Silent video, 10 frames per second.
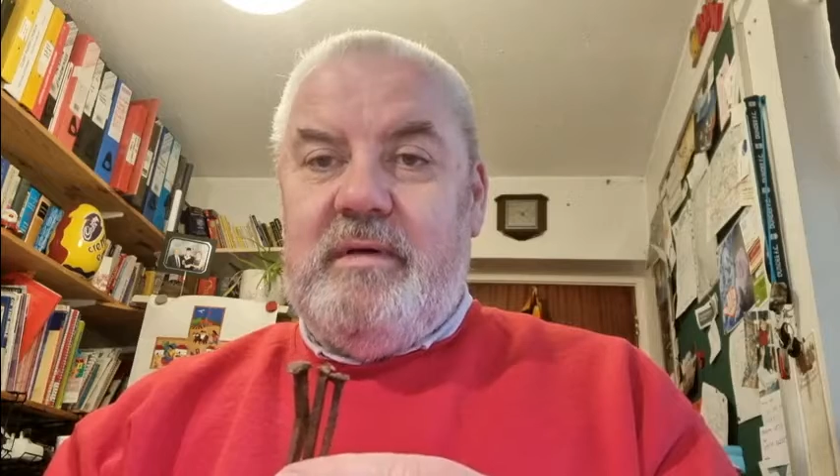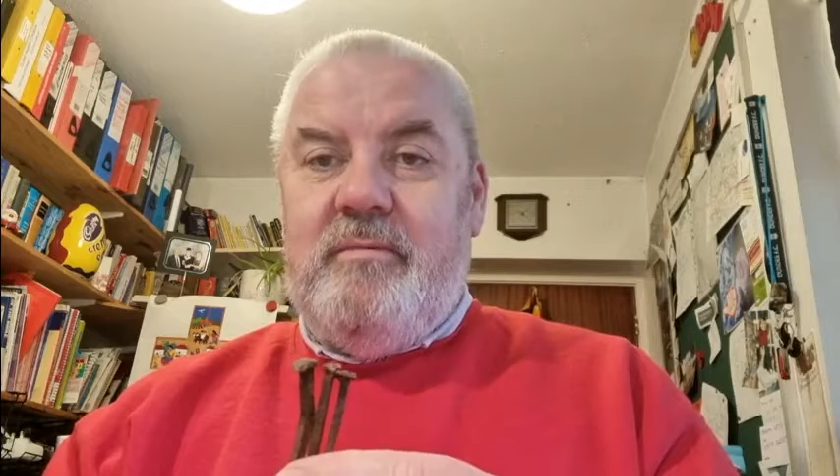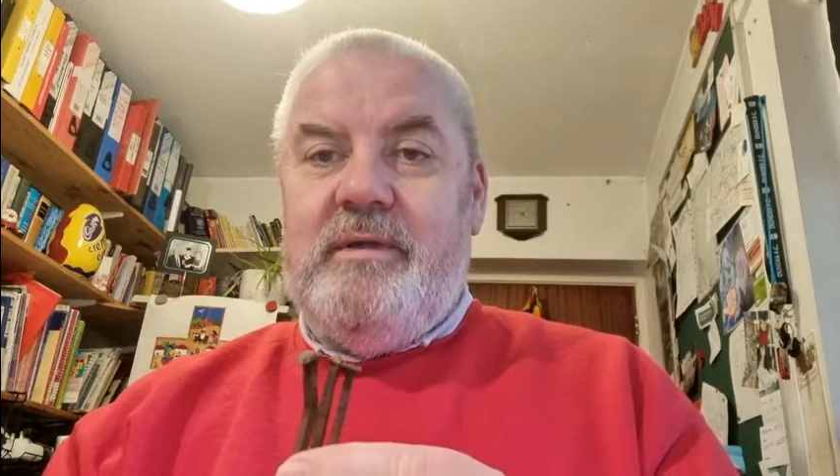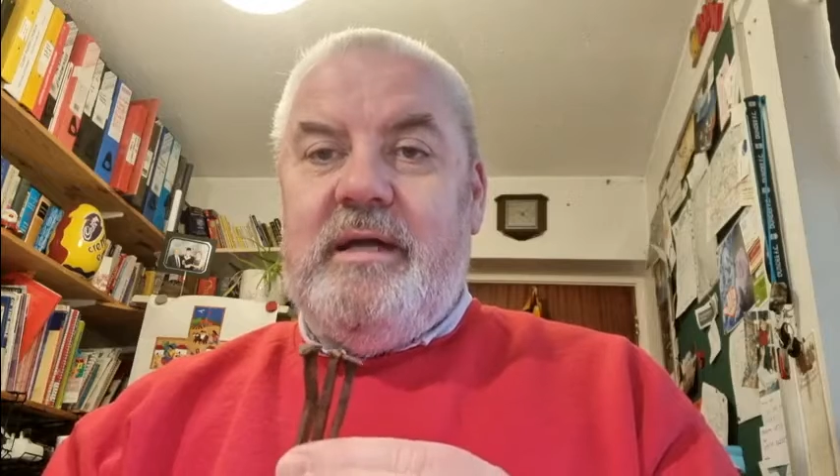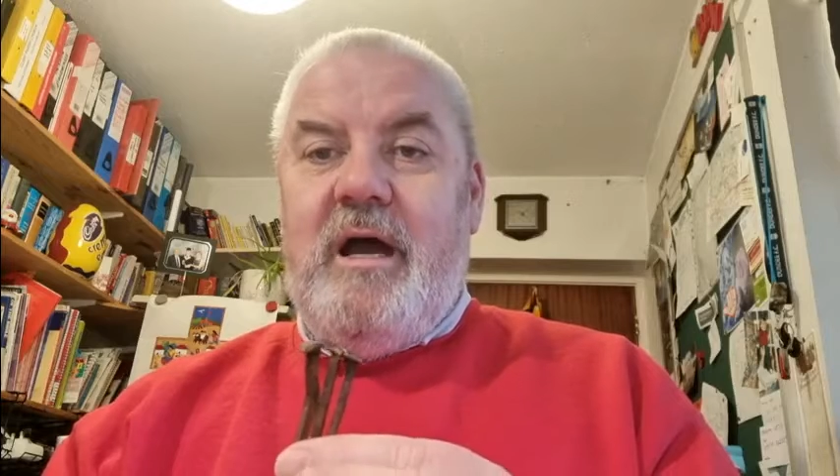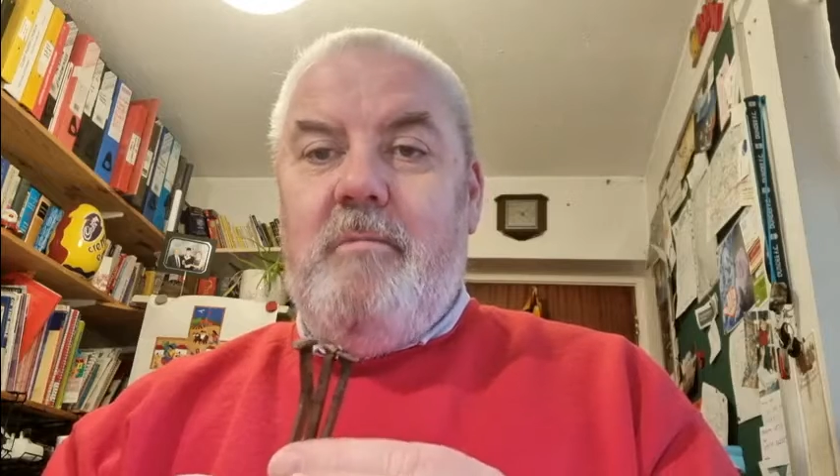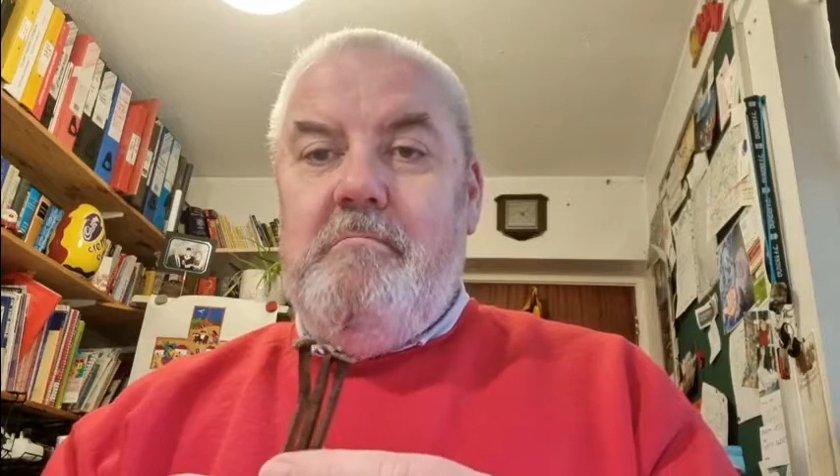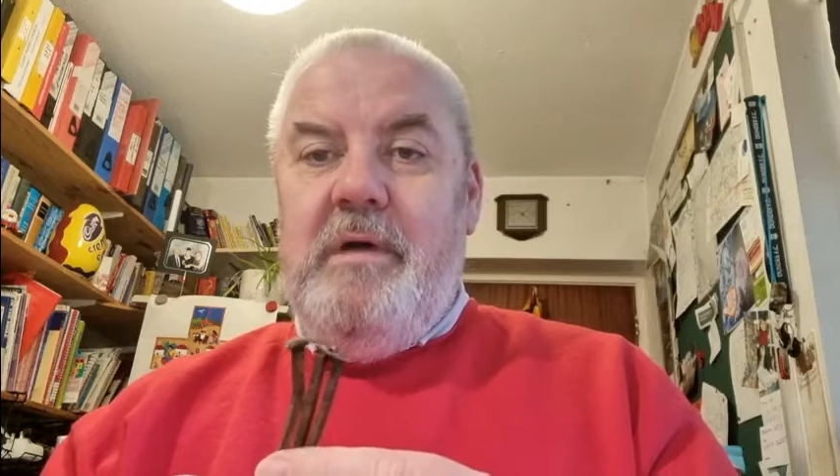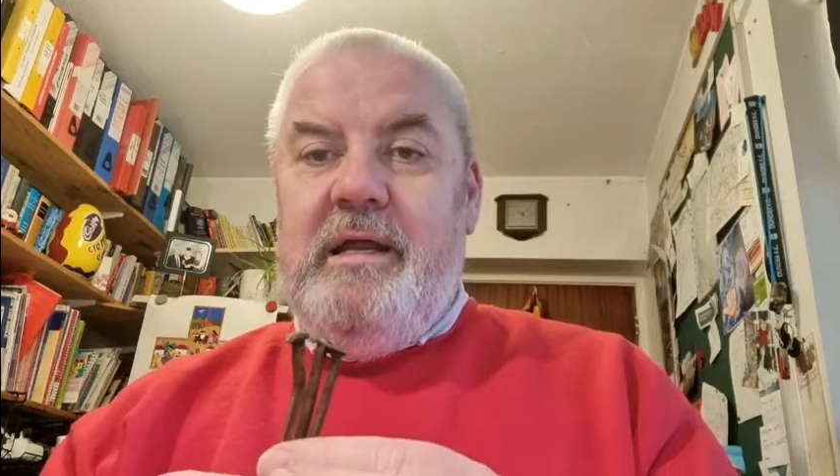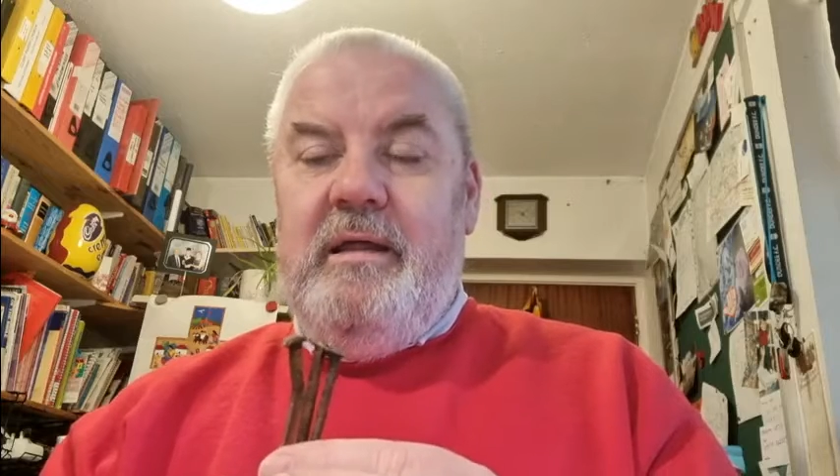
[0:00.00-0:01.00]
I wonder how
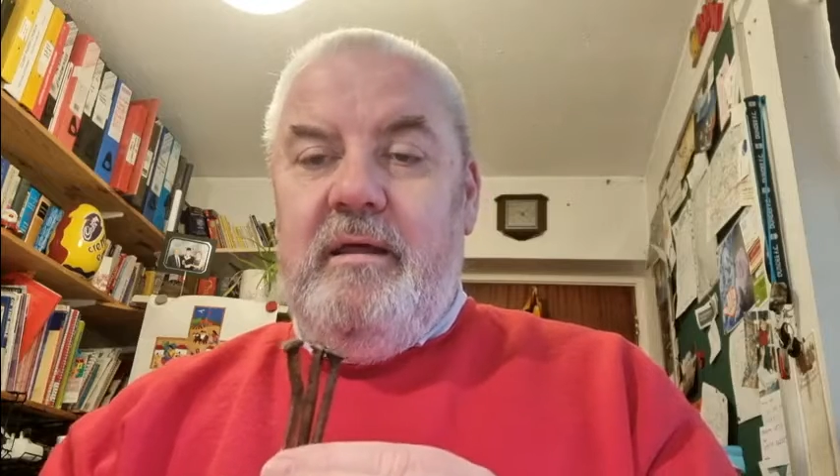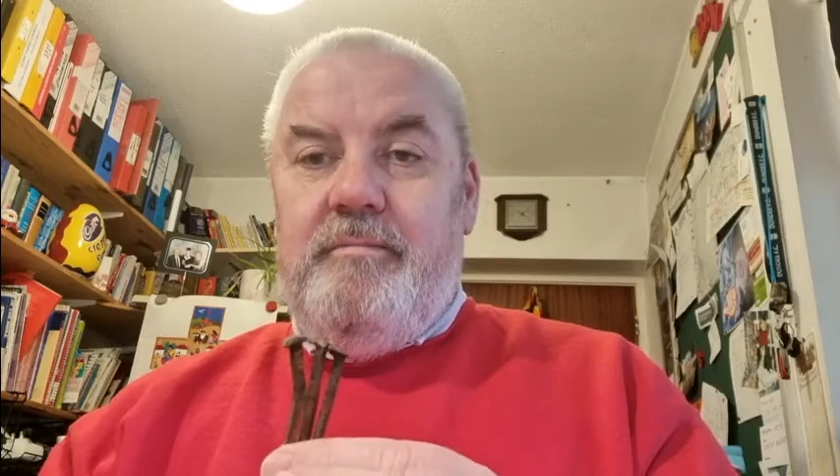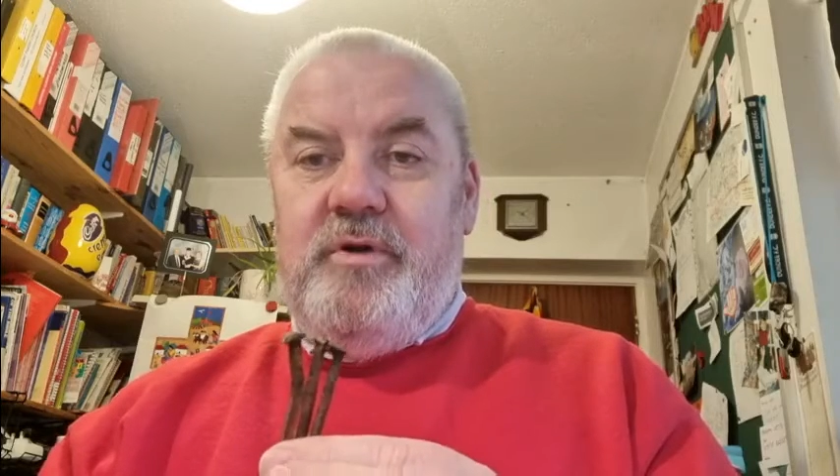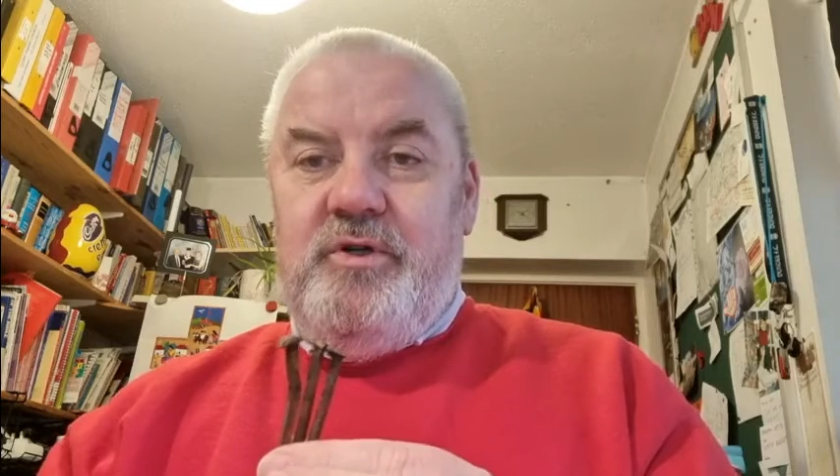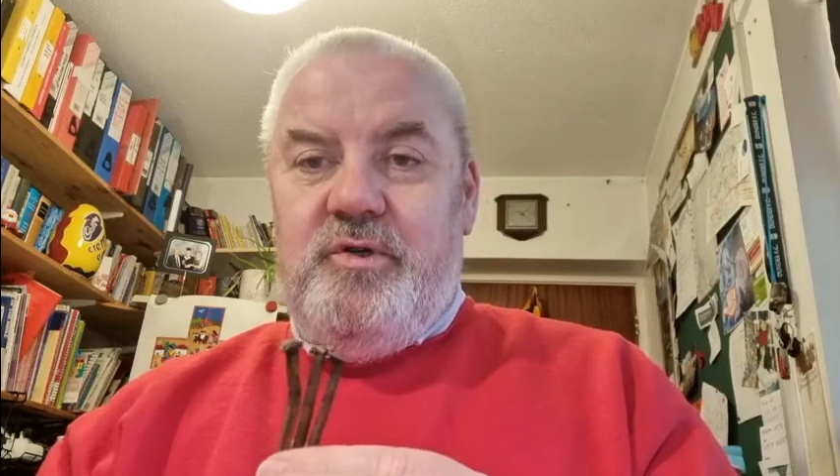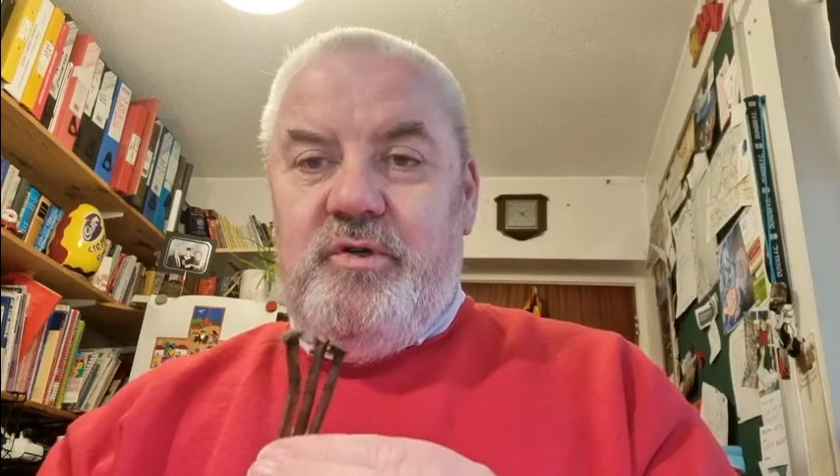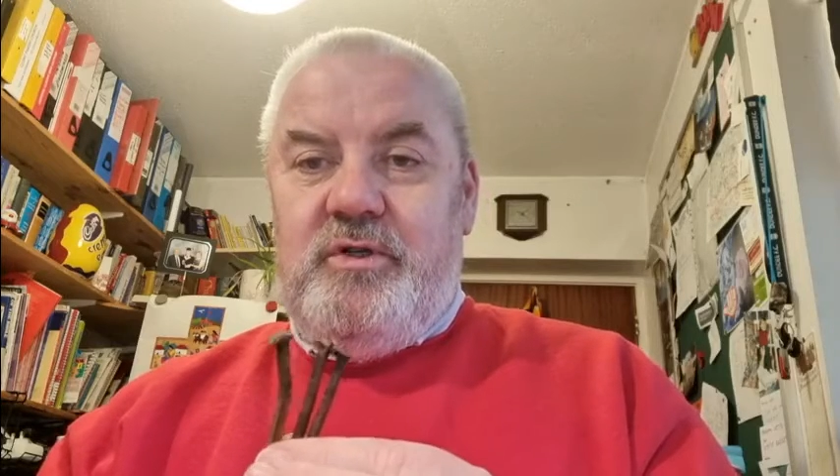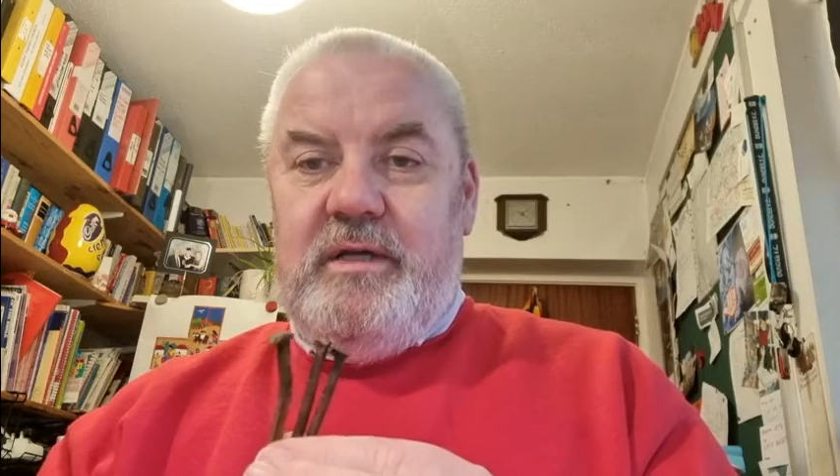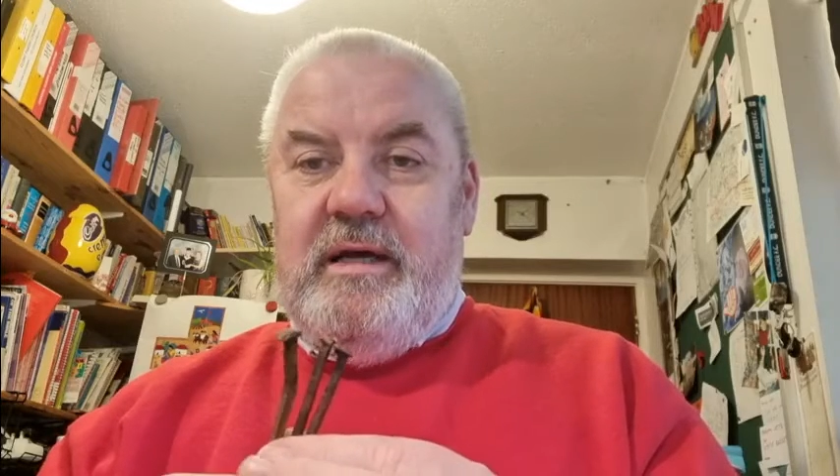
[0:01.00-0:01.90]
many they produced